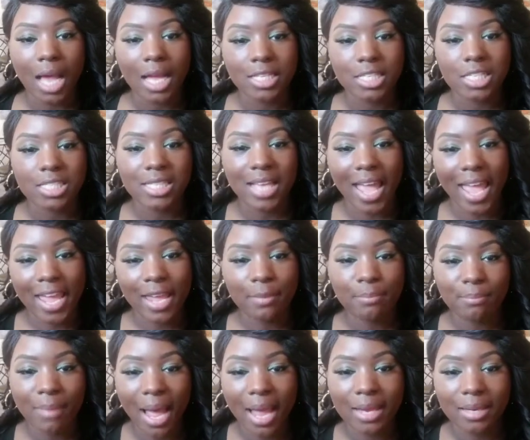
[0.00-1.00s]
I just ate
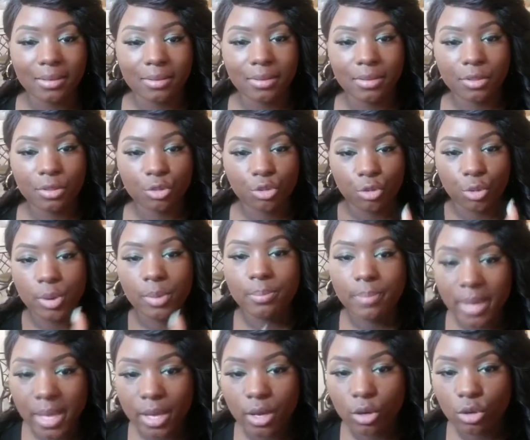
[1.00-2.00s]
my 3
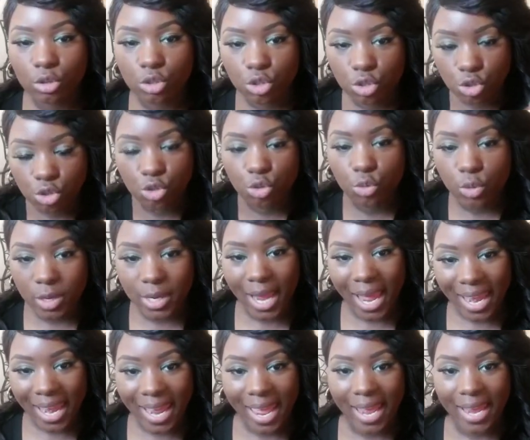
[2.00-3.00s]
meals during
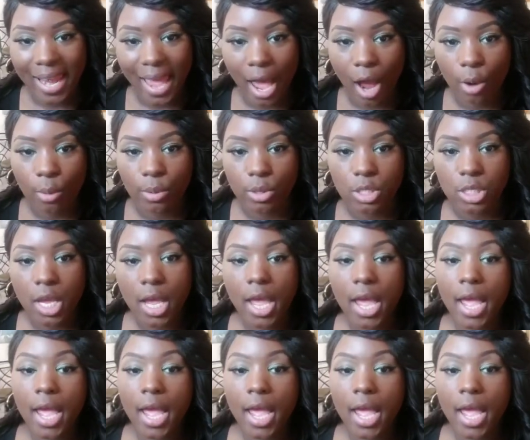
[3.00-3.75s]
that 8 hours.